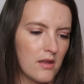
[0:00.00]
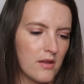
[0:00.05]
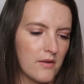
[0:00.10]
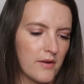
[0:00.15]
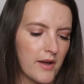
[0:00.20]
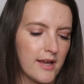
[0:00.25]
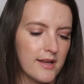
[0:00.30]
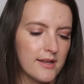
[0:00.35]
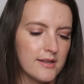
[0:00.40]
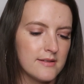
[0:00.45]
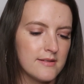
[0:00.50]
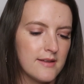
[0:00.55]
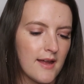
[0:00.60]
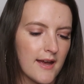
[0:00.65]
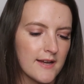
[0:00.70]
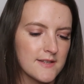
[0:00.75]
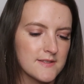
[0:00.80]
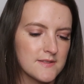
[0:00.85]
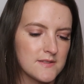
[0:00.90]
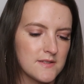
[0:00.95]
Okay,
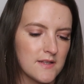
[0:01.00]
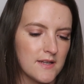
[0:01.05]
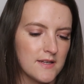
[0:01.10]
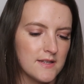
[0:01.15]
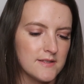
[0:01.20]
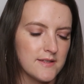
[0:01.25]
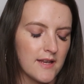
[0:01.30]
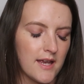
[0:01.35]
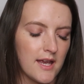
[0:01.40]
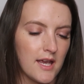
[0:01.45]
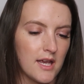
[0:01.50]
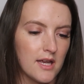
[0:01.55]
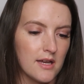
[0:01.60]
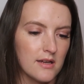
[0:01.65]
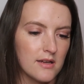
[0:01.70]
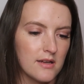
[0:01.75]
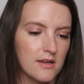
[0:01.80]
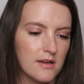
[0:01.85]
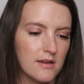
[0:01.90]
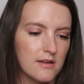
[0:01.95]
next is
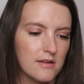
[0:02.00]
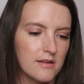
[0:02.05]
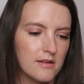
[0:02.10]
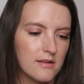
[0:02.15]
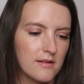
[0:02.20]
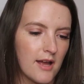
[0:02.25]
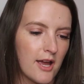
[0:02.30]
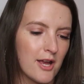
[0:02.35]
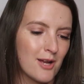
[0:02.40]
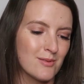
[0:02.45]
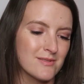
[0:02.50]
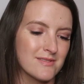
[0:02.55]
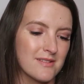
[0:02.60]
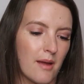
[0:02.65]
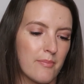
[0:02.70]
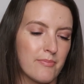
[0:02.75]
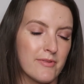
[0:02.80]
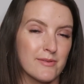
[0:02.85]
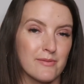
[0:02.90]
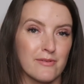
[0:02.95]
I almost
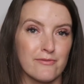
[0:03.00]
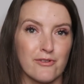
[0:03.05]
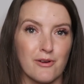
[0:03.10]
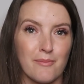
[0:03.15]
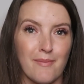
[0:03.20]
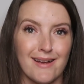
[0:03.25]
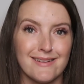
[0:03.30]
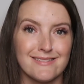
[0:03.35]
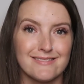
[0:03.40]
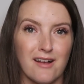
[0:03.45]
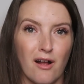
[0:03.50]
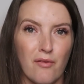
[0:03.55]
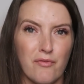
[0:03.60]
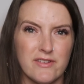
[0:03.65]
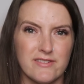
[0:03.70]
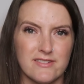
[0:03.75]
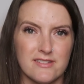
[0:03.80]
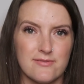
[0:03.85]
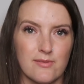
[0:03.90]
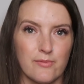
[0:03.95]
kept this one for myself.
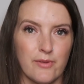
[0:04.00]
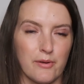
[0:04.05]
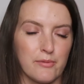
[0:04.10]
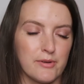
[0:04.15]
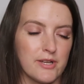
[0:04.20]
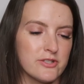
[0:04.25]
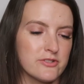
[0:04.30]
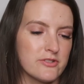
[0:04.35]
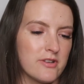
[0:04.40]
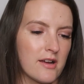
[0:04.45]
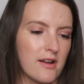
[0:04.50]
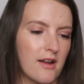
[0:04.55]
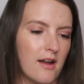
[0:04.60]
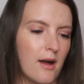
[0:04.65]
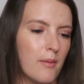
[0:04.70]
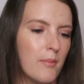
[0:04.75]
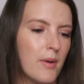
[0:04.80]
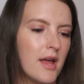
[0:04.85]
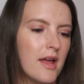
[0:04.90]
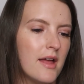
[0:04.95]
This is from
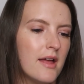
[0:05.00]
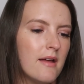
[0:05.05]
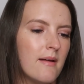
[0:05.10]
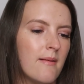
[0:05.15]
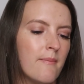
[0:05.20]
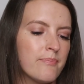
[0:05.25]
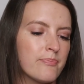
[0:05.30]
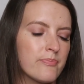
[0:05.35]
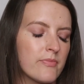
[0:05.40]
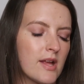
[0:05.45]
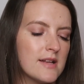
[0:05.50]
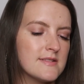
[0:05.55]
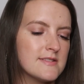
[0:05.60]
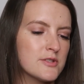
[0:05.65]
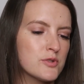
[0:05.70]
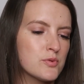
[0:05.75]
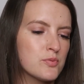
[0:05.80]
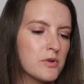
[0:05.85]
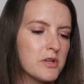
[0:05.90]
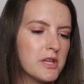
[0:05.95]
liquidation.com. It's
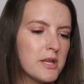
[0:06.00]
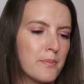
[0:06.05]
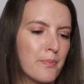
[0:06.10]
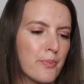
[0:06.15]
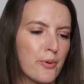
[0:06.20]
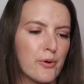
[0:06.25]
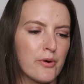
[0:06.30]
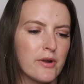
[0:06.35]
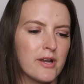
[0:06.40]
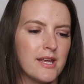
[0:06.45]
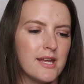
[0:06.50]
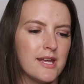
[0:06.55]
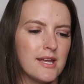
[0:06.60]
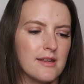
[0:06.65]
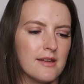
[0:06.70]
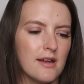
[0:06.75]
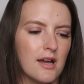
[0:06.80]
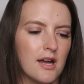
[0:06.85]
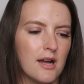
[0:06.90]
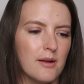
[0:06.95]
this really
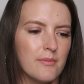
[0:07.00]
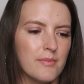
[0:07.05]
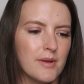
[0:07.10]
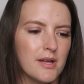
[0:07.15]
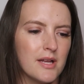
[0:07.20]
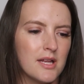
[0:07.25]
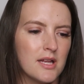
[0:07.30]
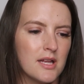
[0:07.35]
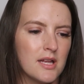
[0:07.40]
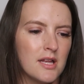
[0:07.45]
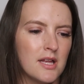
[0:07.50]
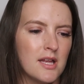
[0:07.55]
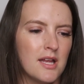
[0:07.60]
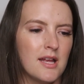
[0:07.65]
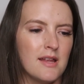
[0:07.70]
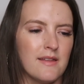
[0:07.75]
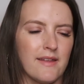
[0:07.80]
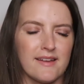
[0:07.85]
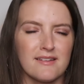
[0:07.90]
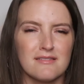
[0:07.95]
pretty,
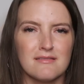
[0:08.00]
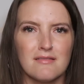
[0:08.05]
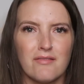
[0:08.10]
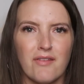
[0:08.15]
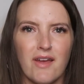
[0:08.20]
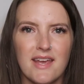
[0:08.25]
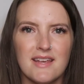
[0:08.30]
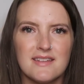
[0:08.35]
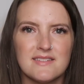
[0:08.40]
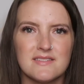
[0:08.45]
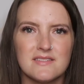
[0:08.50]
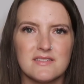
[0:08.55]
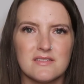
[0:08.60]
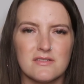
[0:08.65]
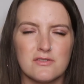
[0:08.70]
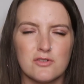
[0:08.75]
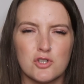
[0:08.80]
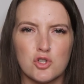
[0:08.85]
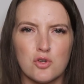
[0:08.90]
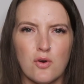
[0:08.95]
like a lace
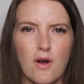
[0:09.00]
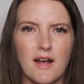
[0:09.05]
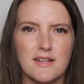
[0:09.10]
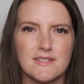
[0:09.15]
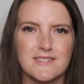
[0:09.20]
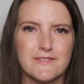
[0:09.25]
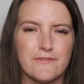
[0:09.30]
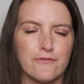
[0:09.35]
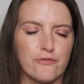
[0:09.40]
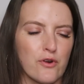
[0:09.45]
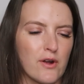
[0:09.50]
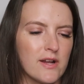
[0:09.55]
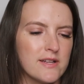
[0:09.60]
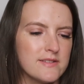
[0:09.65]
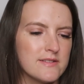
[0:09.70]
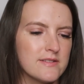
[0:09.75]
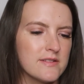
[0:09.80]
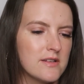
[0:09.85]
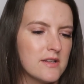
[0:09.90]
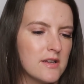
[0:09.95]
cross
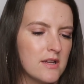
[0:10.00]
front